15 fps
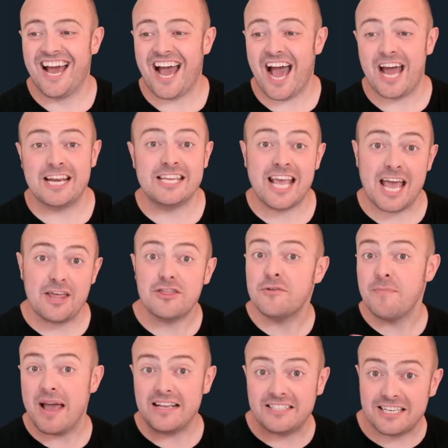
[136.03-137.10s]
and get the
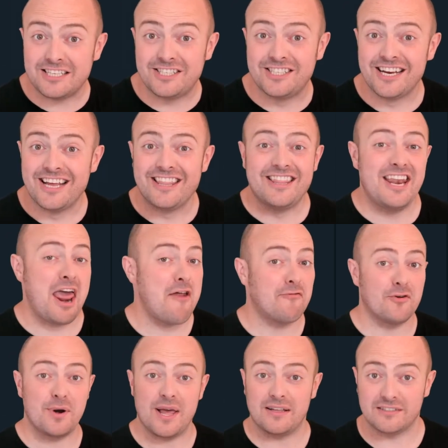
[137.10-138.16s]
message that
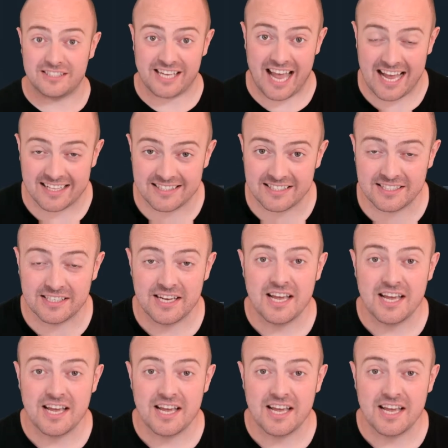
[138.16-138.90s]
everyone else gets.